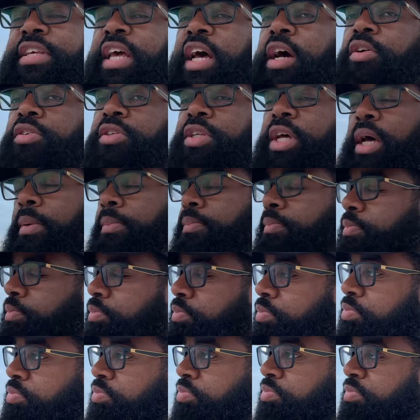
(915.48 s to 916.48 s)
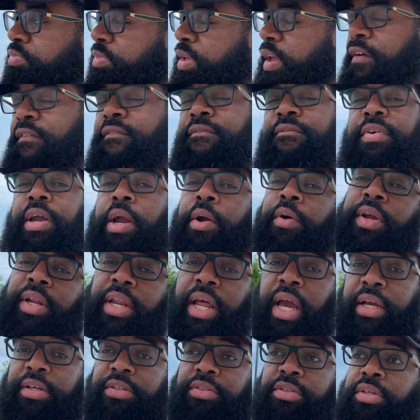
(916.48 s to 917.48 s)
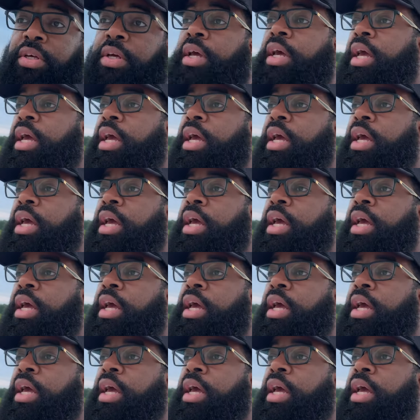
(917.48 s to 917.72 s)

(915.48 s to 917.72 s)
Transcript: held up very nice.